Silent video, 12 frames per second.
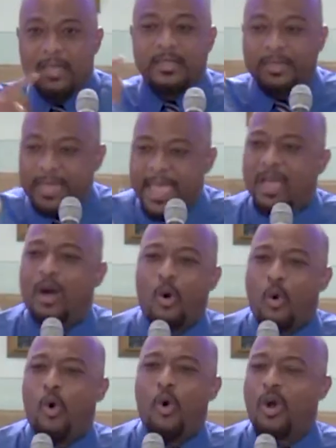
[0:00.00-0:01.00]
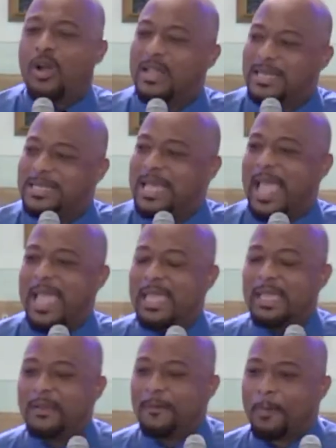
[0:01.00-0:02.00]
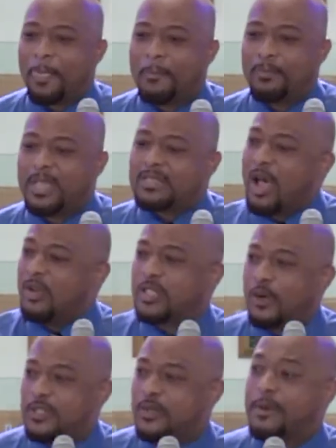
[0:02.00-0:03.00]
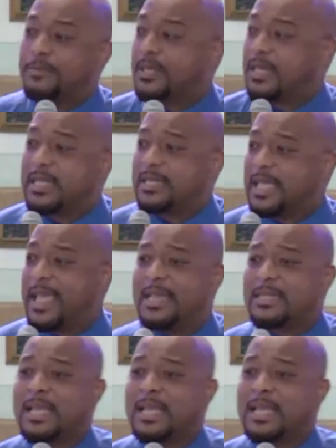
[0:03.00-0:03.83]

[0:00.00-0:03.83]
They are ordained. There's also a scripture that says,